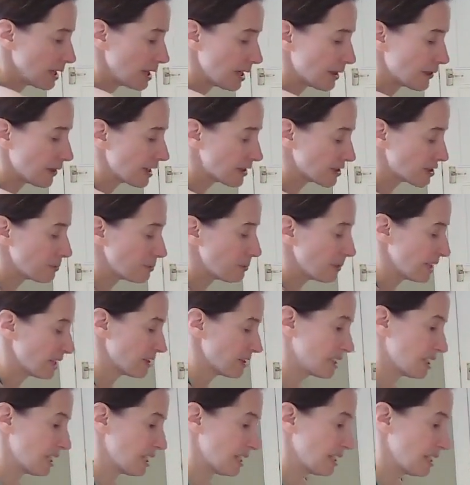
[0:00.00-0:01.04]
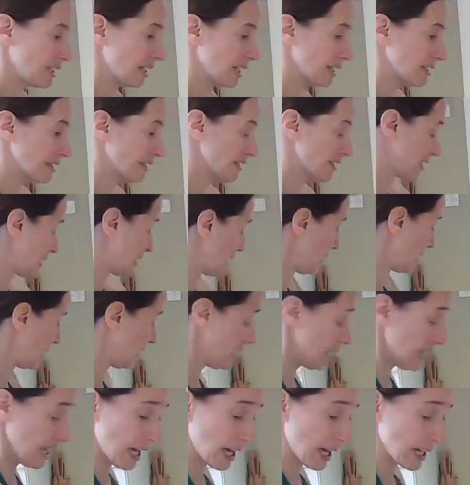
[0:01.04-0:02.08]
Yeah, that's mixed in nicely.
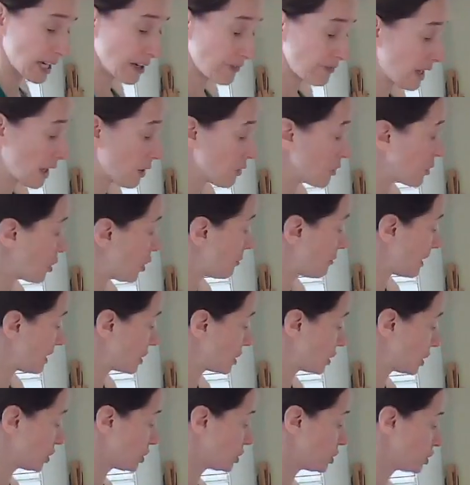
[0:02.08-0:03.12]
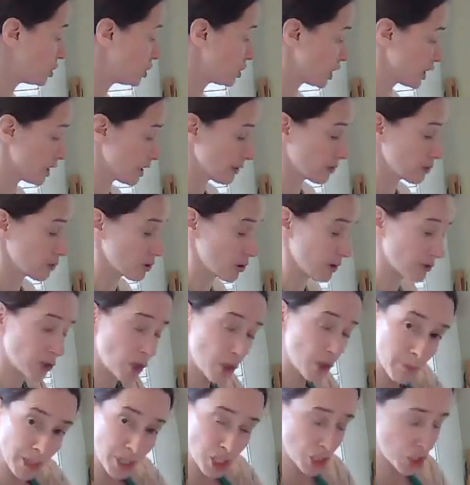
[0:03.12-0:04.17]
And I've now got my ginger. So I've
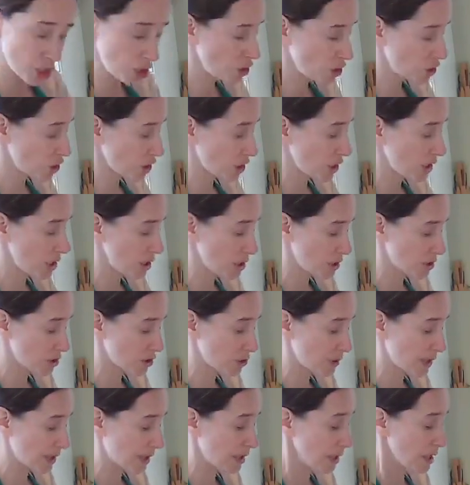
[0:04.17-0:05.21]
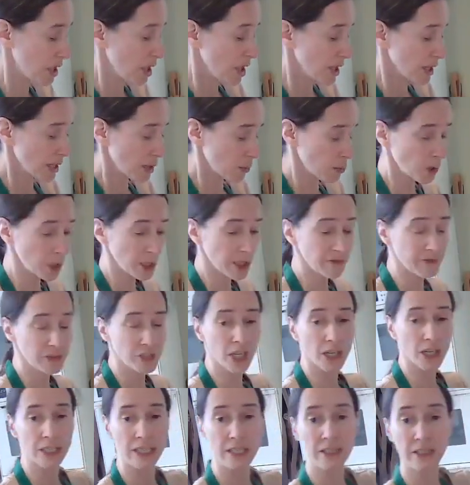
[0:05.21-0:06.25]
got my ginger here as well. Now what I've
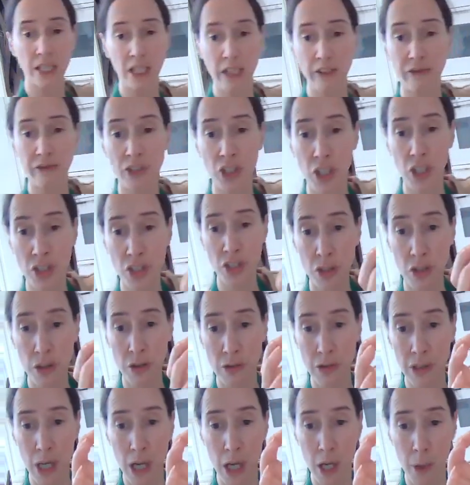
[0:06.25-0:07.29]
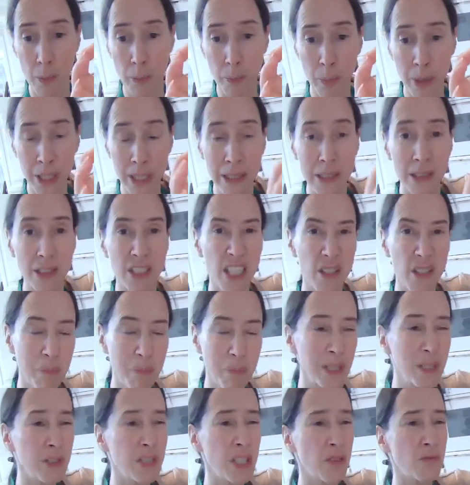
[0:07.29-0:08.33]
done is I've just peeled
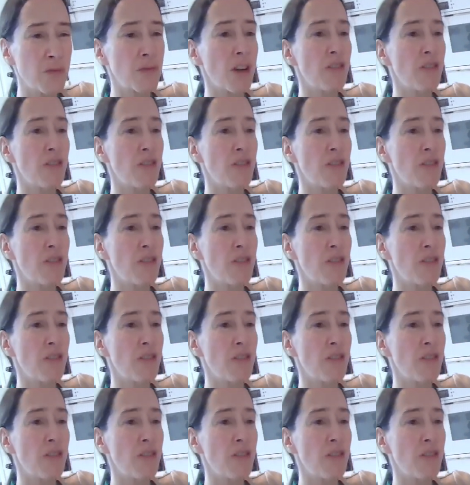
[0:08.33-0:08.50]
it